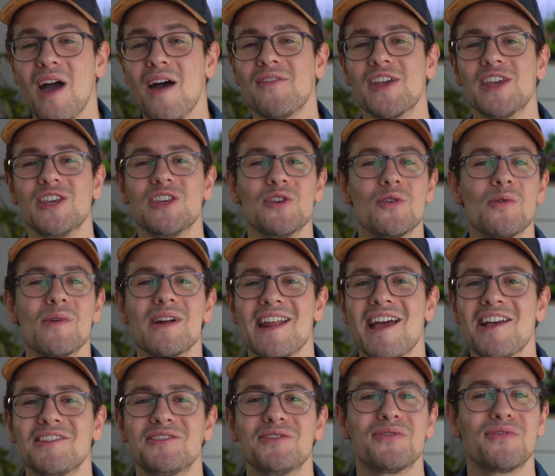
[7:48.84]
have a
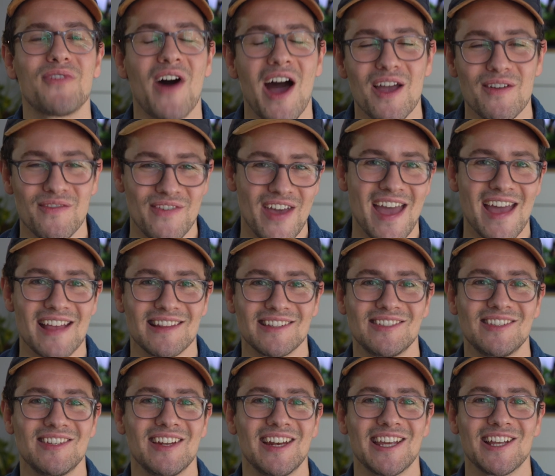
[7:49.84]
UNS 5N
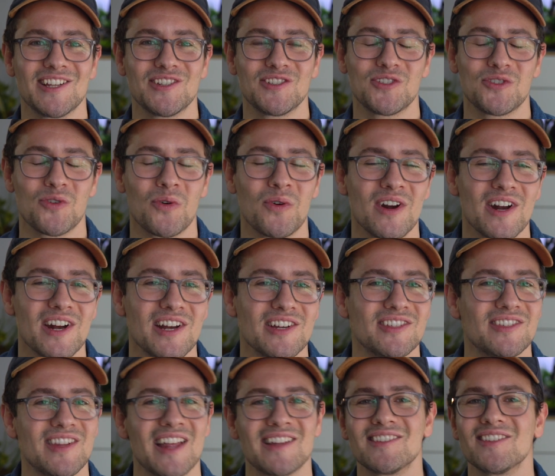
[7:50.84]
sitting in
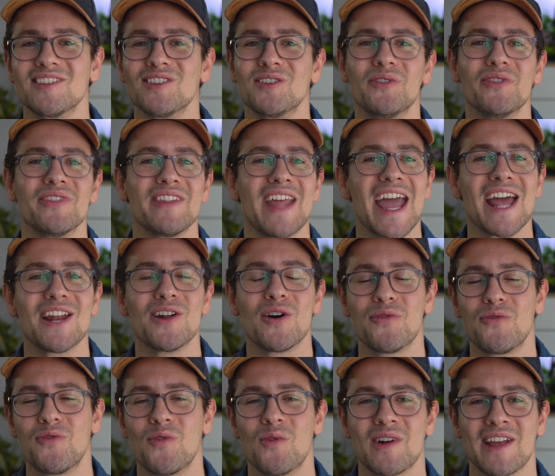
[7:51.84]
storage. That's a little
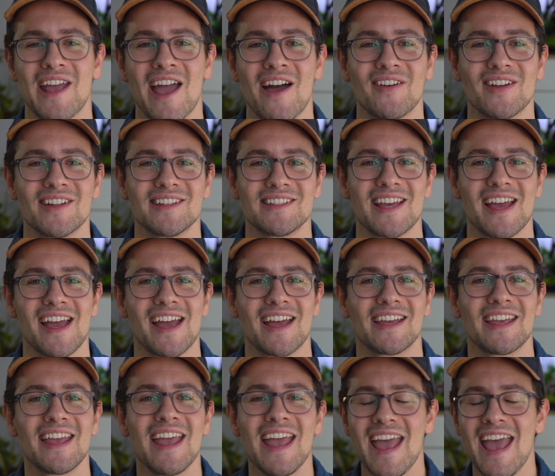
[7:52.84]
nano 4-gallon
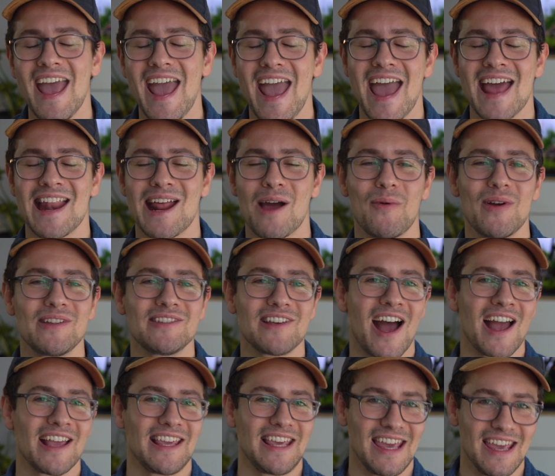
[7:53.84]
tank. And I went to
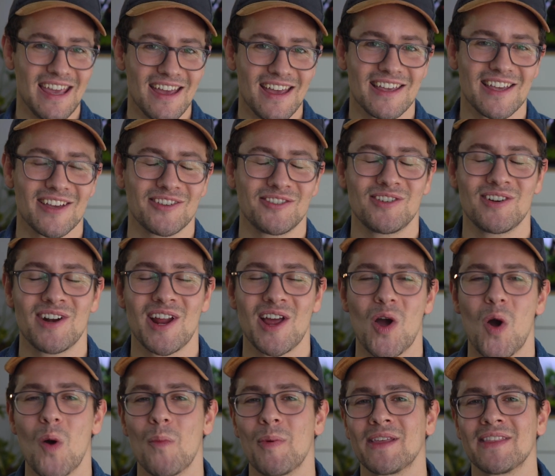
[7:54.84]
IKEA yesterday
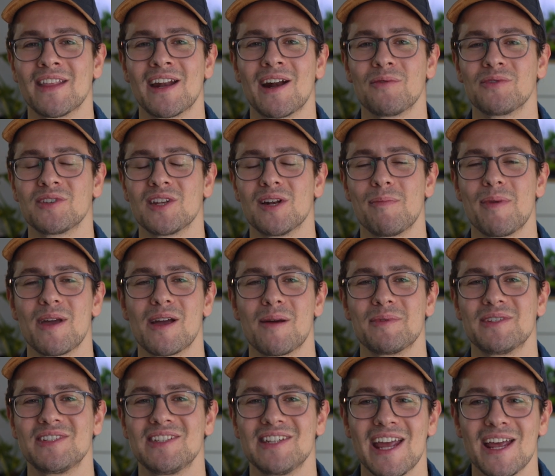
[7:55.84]
hoping that I was going to pick
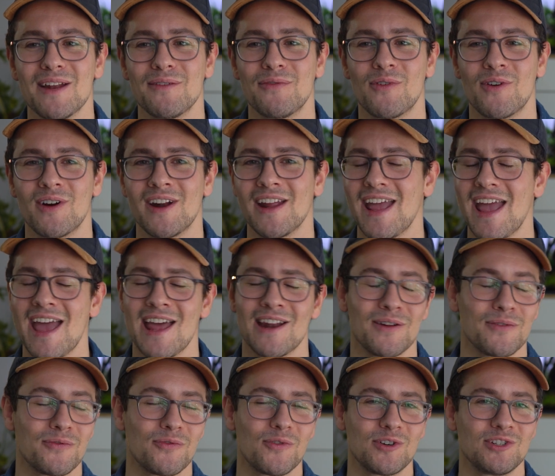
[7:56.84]
up a stand for it,
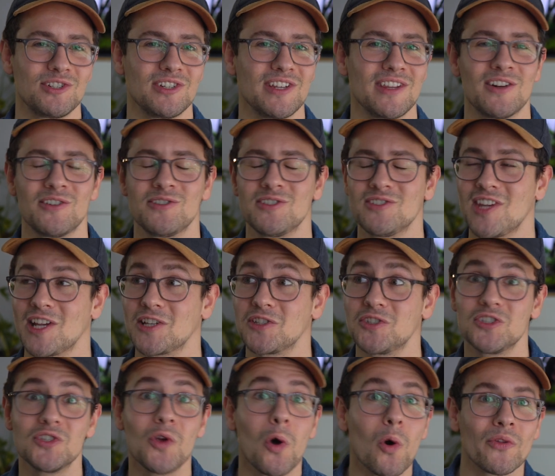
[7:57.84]
and unfortunately they're just like
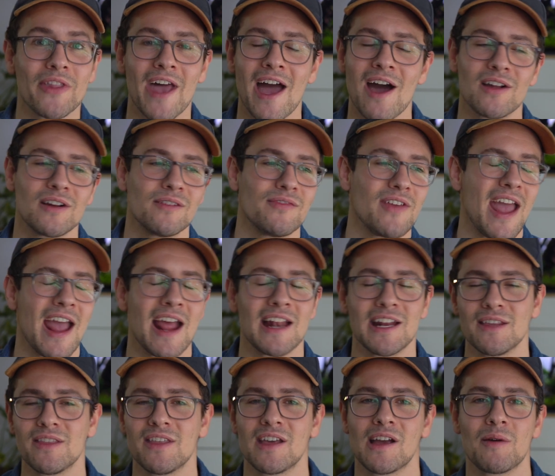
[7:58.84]
sold out of
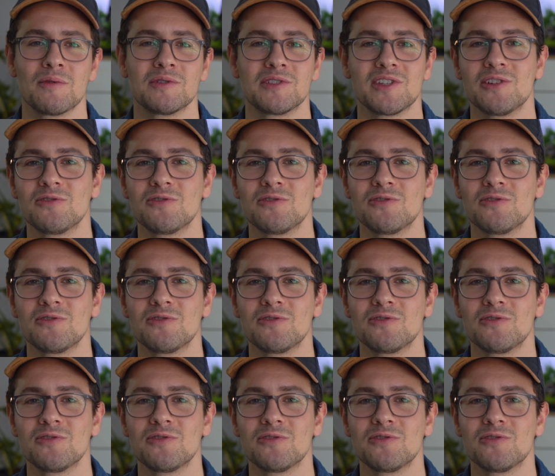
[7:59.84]
anything I was